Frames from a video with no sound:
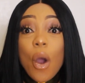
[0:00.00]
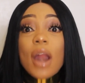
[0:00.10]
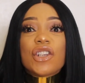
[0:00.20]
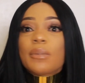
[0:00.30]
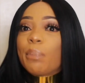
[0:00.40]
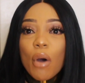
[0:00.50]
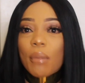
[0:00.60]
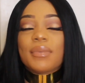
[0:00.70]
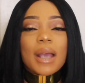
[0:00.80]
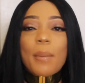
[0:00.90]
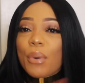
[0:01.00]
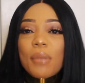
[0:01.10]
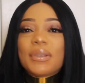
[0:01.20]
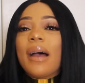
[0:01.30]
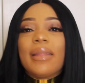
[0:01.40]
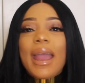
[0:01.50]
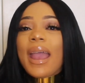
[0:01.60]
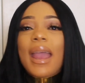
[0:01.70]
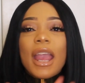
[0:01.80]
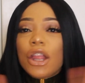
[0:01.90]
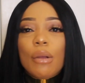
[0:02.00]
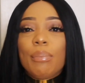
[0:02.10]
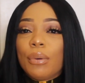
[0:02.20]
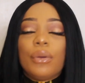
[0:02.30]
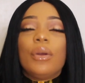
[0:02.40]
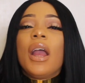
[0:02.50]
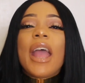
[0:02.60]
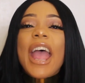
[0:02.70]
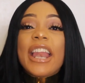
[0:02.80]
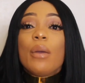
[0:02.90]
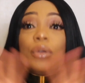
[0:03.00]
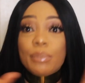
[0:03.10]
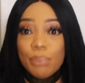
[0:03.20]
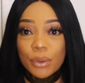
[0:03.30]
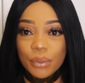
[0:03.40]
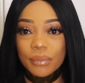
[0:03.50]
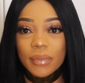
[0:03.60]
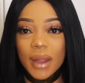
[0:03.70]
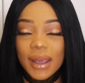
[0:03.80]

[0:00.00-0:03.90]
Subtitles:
one just popped out of the air in the blue, and it was blue.